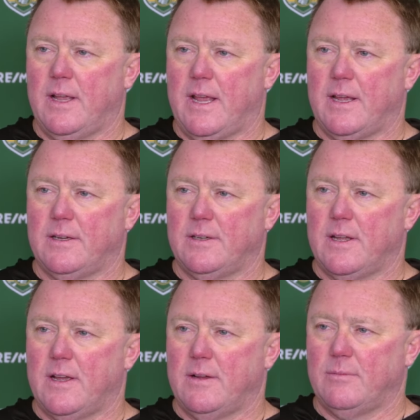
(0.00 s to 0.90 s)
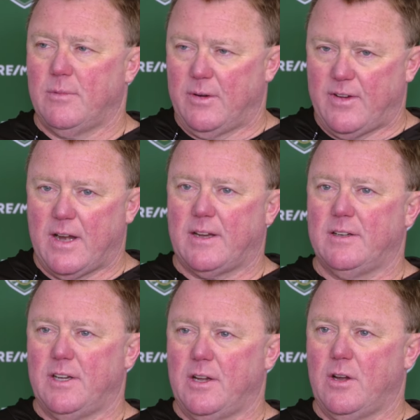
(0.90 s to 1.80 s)
And we've got to
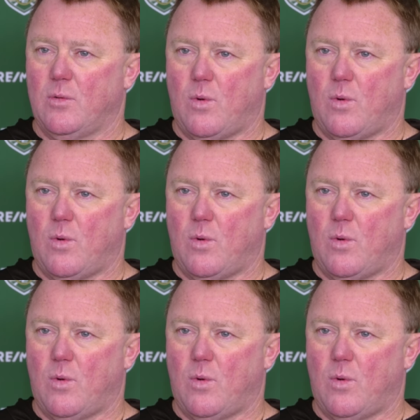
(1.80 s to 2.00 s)
continue to